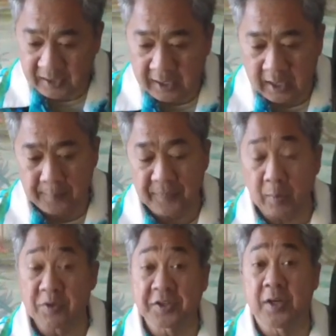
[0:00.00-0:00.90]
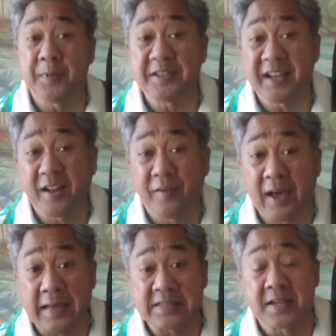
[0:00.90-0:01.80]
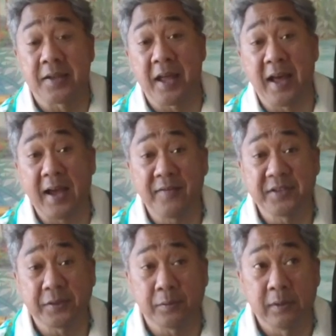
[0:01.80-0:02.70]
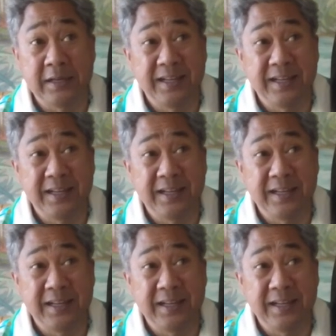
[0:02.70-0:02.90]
um, that was going to be televised live to